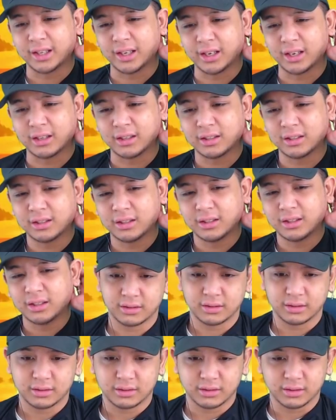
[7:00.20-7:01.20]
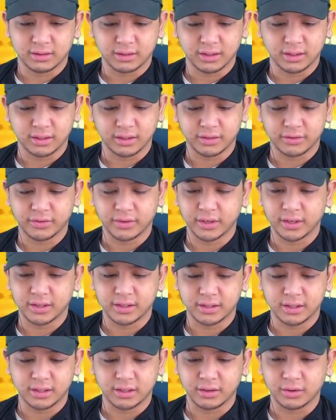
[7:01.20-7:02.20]
that? Alright, let's fucking
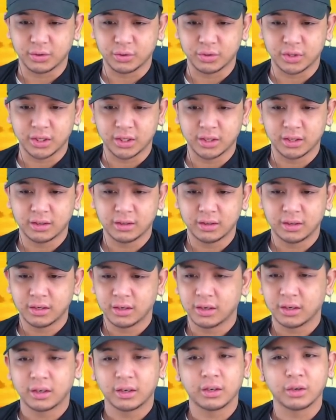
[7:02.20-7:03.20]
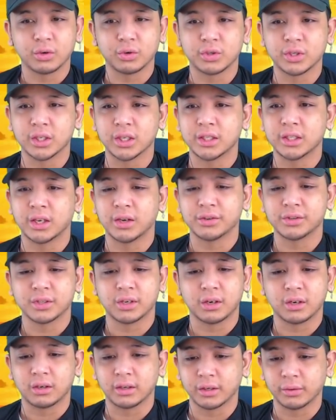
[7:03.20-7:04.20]
see. Kushina? Kushina tells
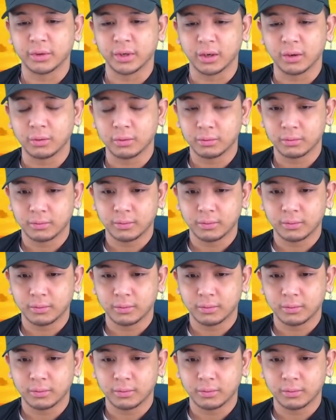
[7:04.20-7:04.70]
it all. Here we go.